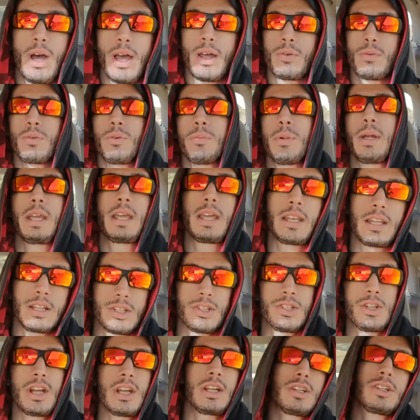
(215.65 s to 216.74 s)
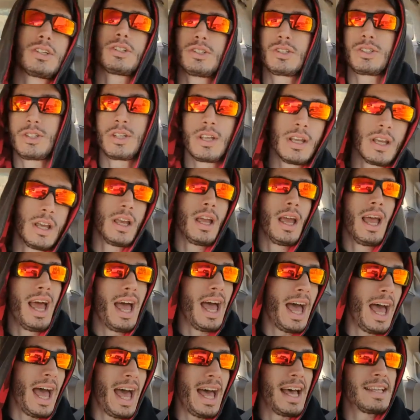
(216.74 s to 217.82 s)
and we'll make any changes
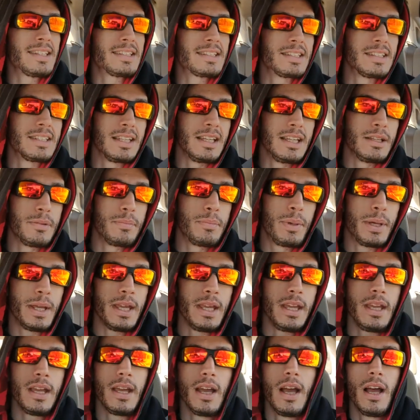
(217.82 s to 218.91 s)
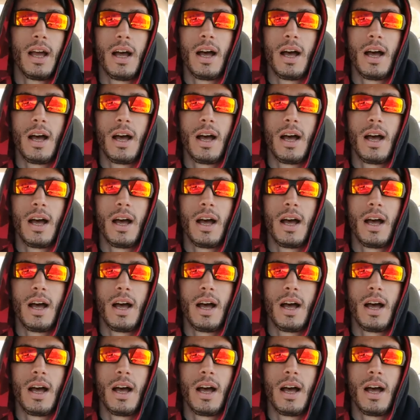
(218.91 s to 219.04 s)
as need be.